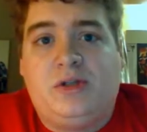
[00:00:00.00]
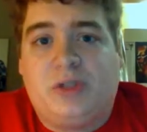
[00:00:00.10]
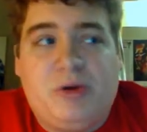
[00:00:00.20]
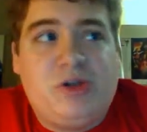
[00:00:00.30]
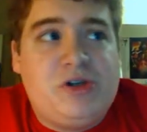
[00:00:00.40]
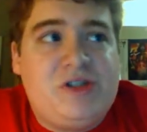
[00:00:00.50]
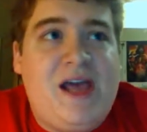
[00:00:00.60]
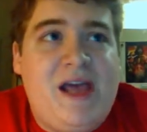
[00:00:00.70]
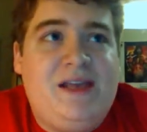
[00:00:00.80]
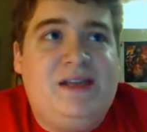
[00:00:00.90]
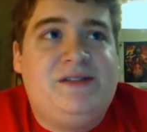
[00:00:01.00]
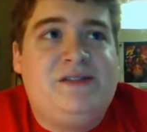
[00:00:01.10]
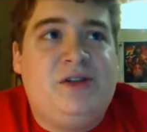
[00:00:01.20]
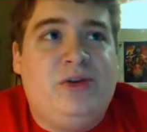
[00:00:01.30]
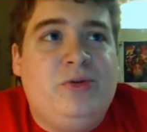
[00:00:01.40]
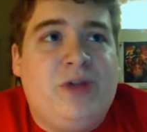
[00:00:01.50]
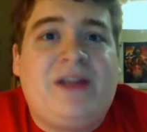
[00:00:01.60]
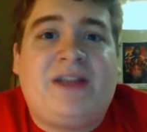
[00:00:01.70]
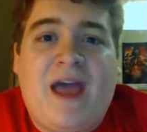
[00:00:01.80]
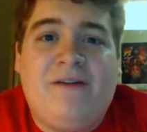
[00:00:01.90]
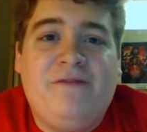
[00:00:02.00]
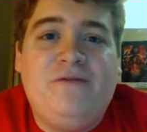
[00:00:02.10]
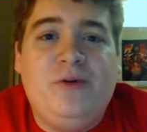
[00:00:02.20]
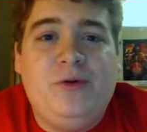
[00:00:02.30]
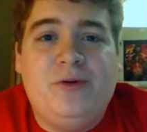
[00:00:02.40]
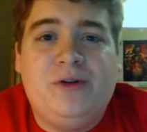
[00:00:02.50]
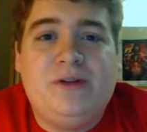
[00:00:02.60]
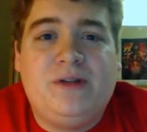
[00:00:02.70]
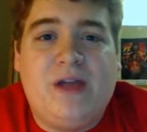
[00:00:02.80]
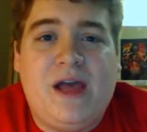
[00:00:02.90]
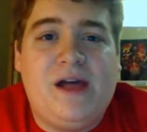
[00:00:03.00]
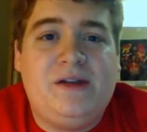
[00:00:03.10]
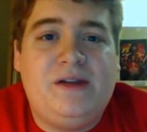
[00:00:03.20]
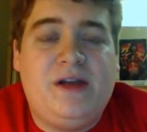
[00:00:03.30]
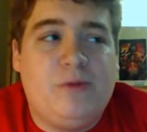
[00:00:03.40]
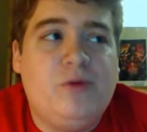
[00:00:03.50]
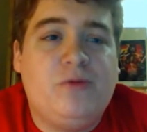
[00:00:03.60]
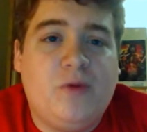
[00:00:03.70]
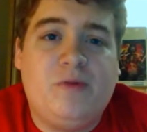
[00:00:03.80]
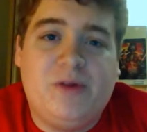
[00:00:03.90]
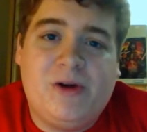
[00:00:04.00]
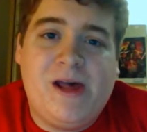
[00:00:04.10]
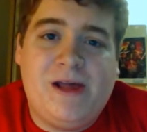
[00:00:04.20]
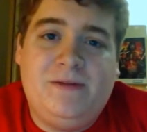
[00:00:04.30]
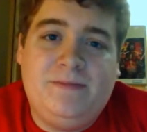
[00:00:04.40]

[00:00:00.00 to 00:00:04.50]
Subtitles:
so what you're saying is, you like to have food and a roof over your head.